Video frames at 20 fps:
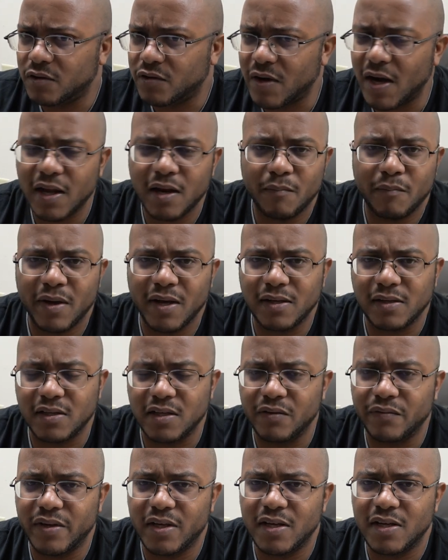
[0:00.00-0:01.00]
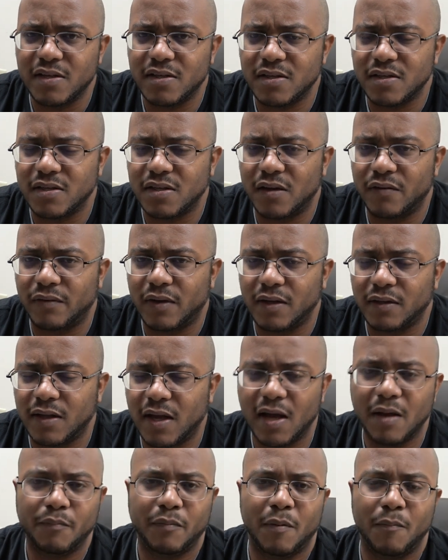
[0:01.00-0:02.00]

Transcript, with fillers: trying to make DVDs and stuff like that.